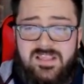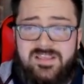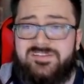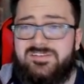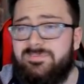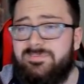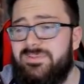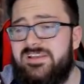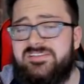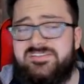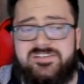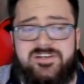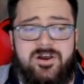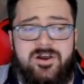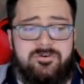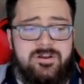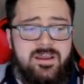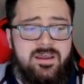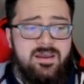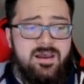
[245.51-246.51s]
Some things to
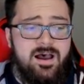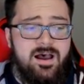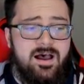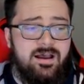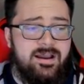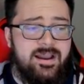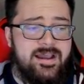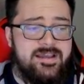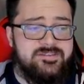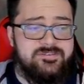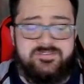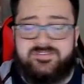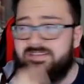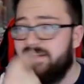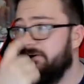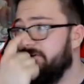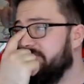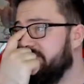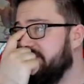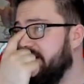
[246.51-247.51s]
note, hazard
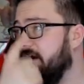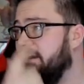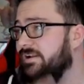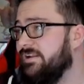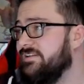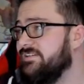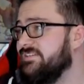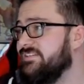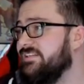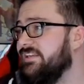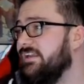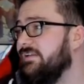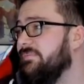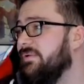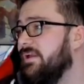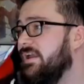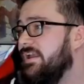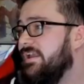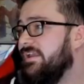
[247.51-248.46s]
setters on his team.